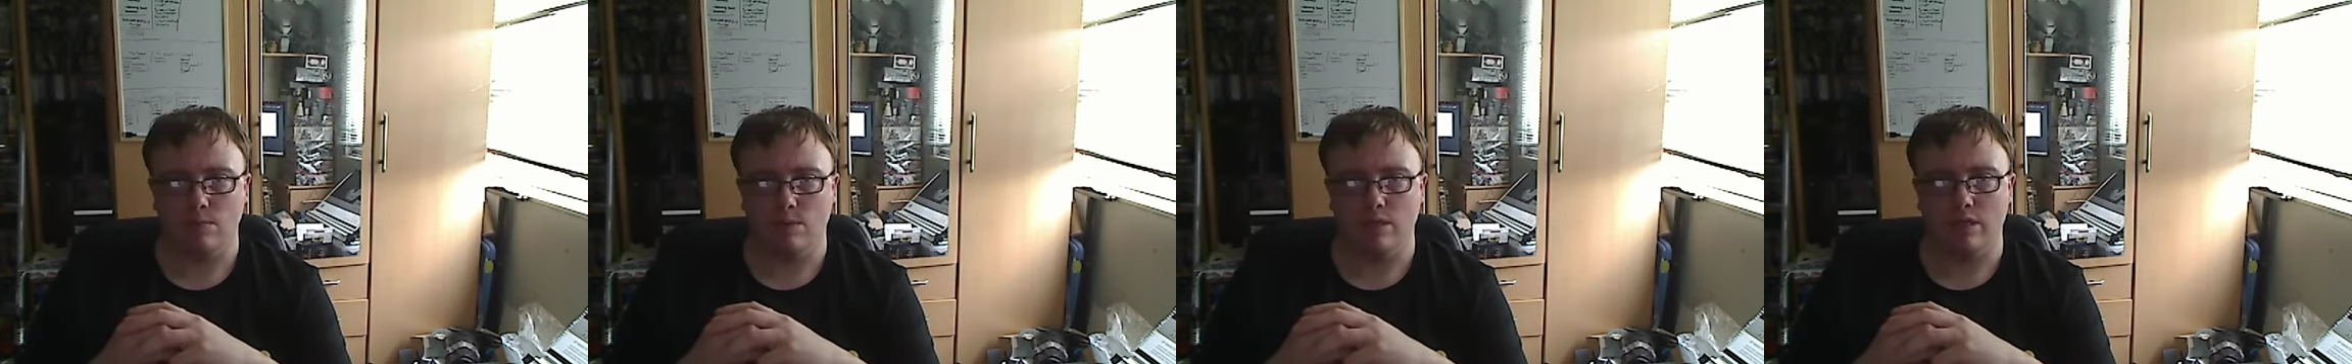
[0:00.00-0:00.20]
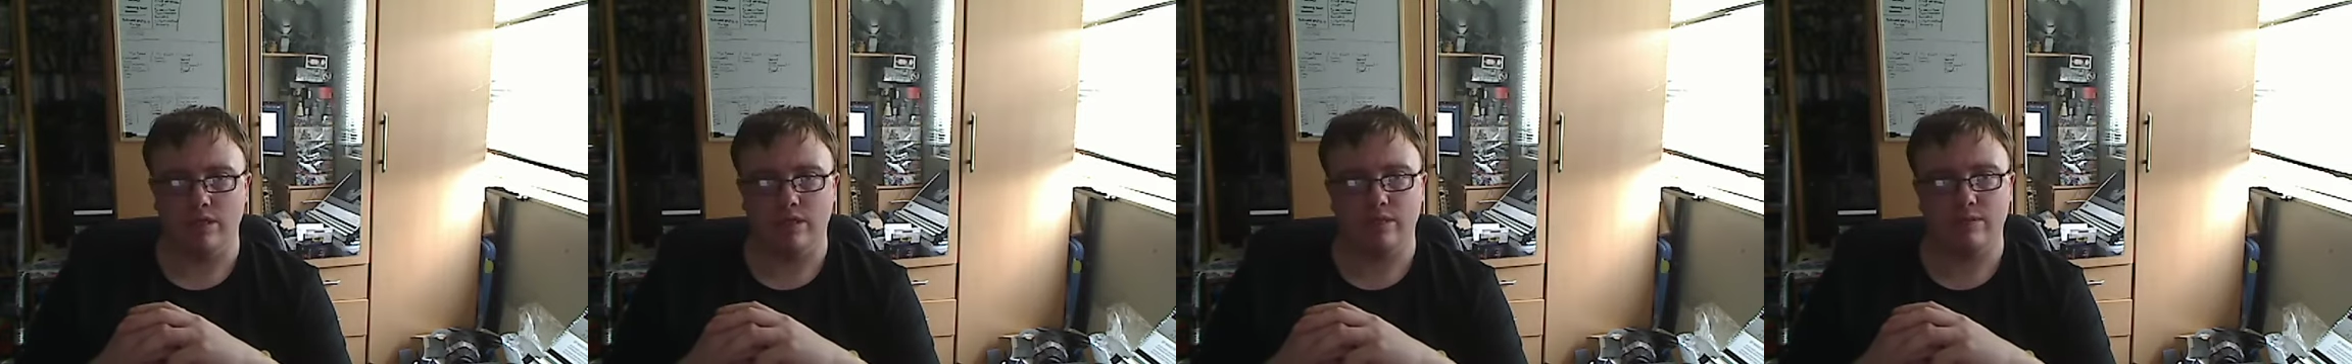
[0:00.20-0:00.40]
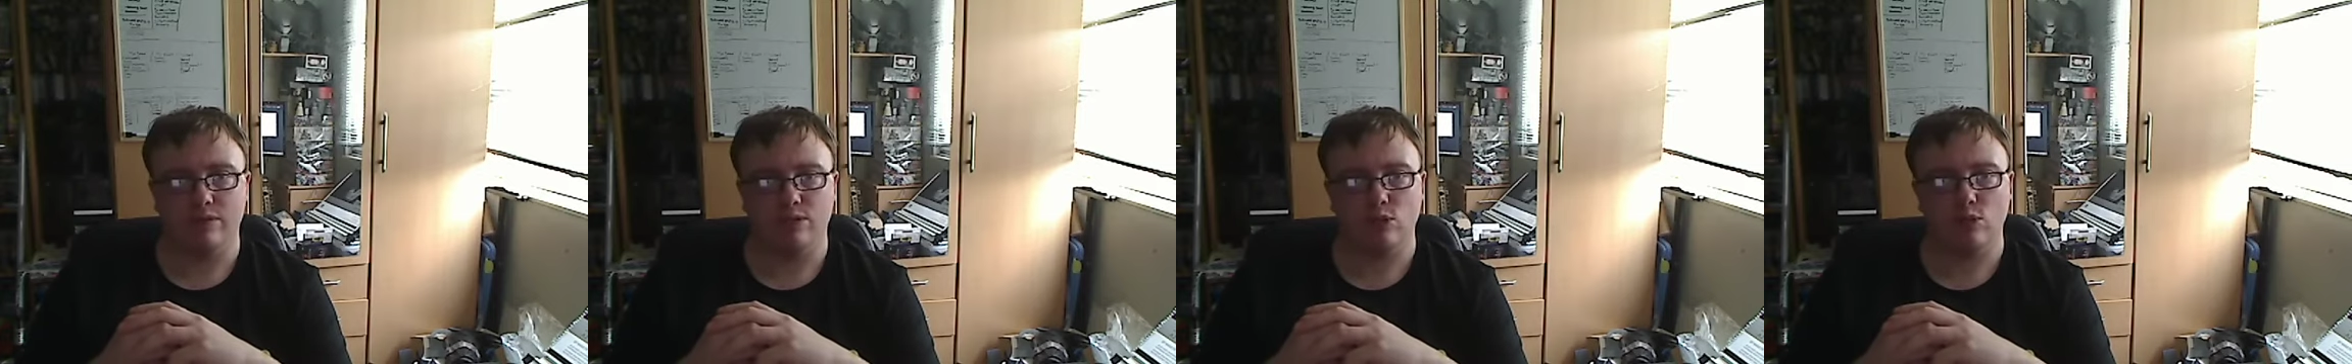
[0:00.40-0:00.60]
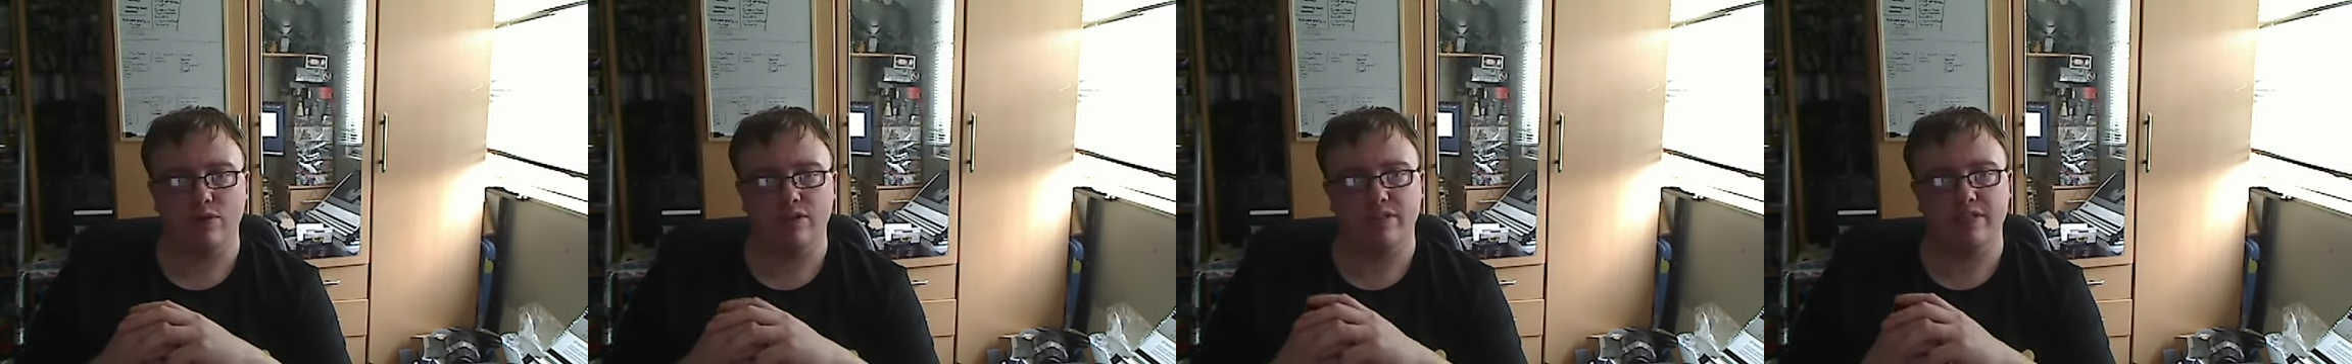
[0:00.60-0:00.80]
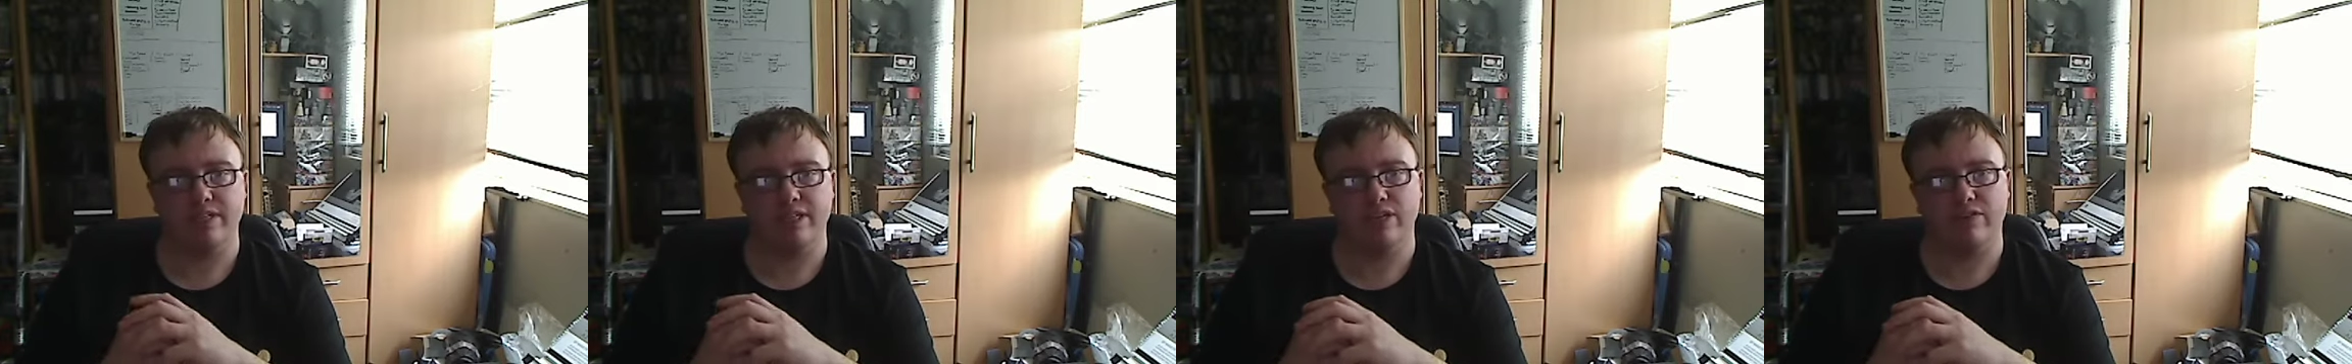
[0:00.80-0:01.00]
As
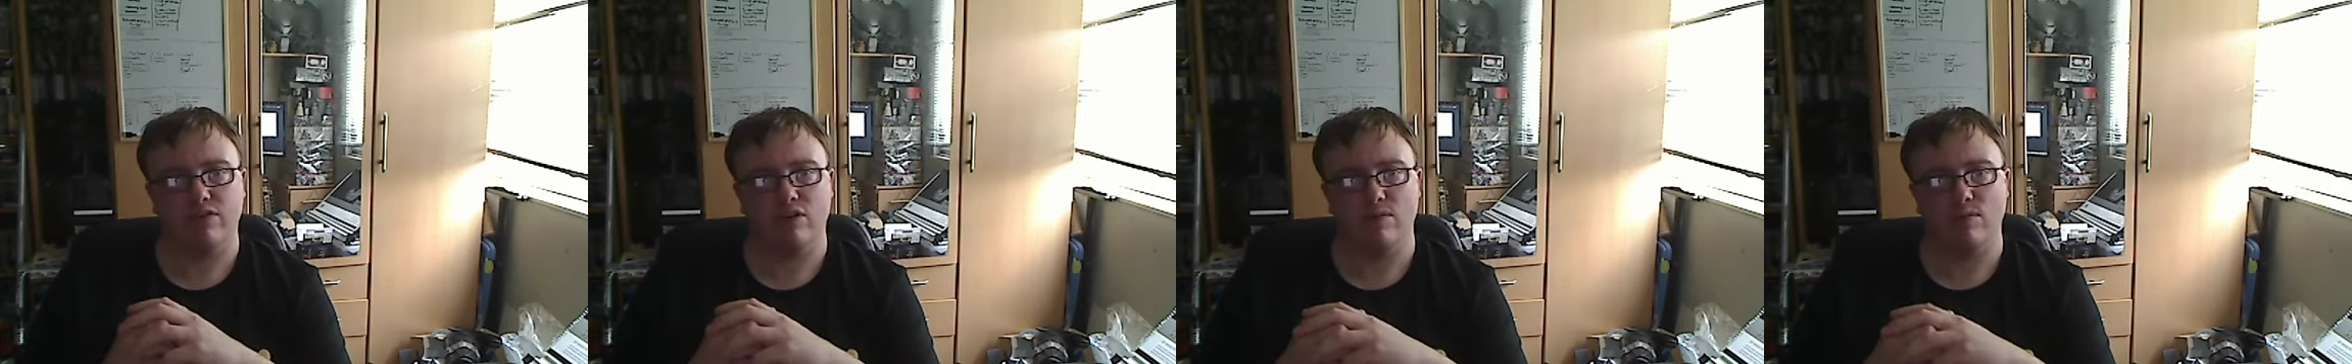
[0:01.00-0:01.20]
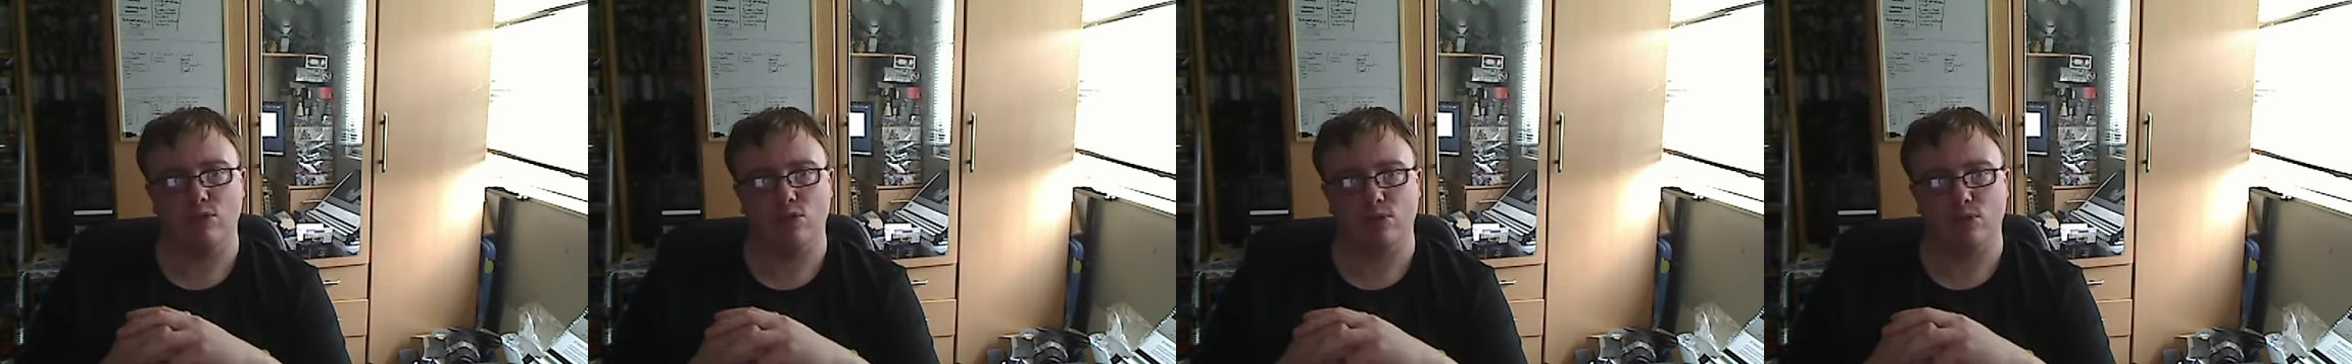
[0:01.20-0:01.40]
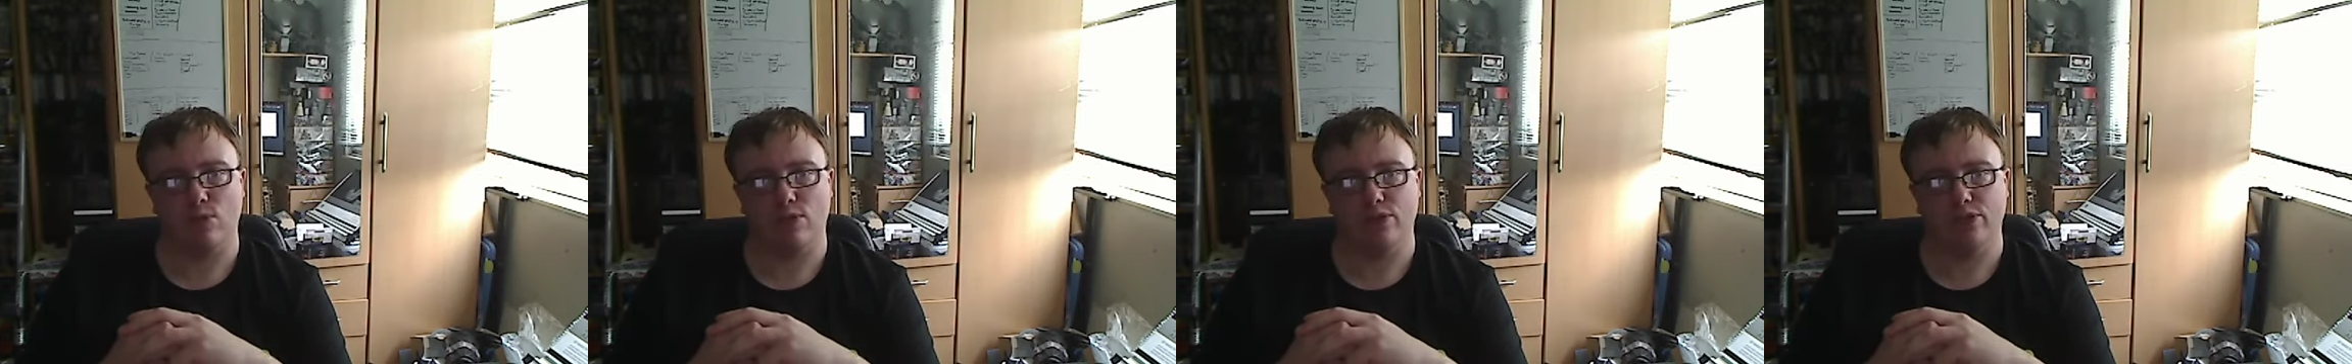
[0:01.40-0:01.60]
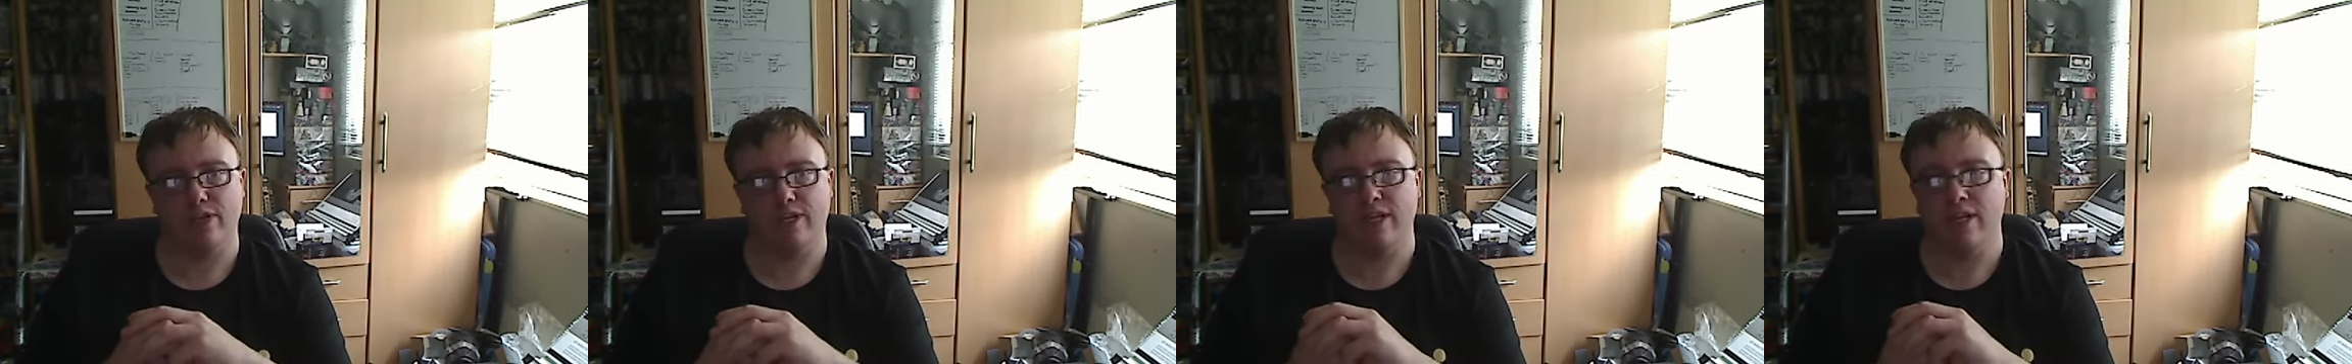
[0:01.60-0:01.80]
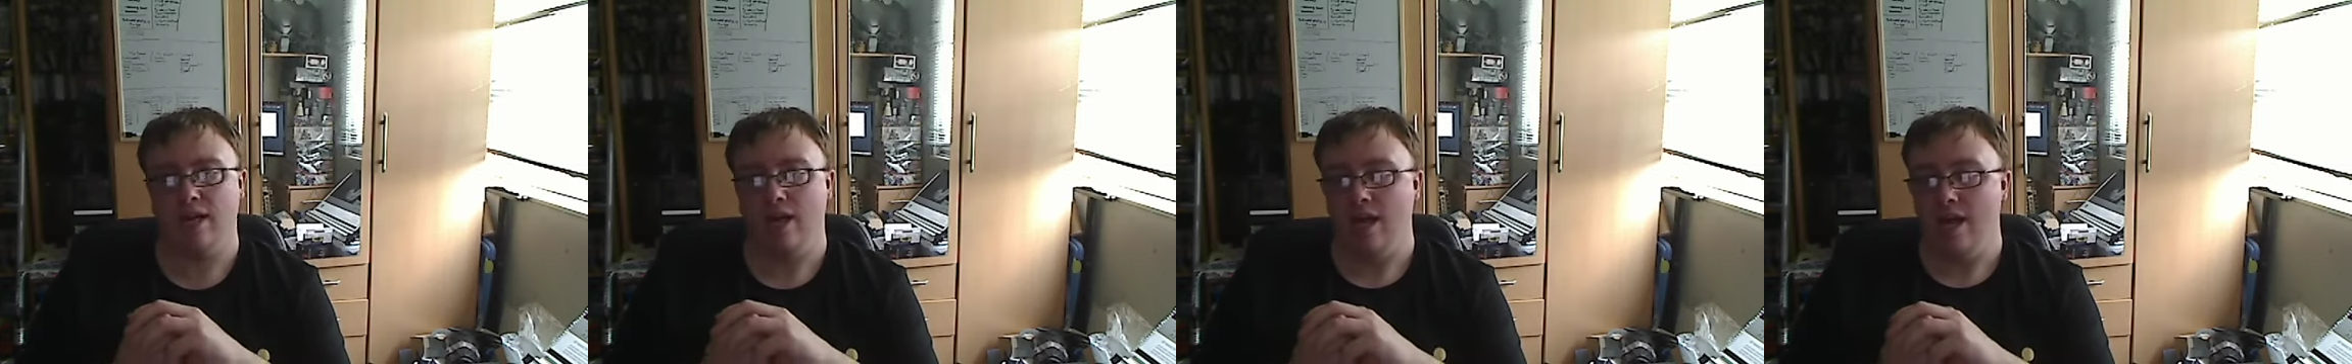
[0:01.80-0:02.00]
always, thank you very much for watching,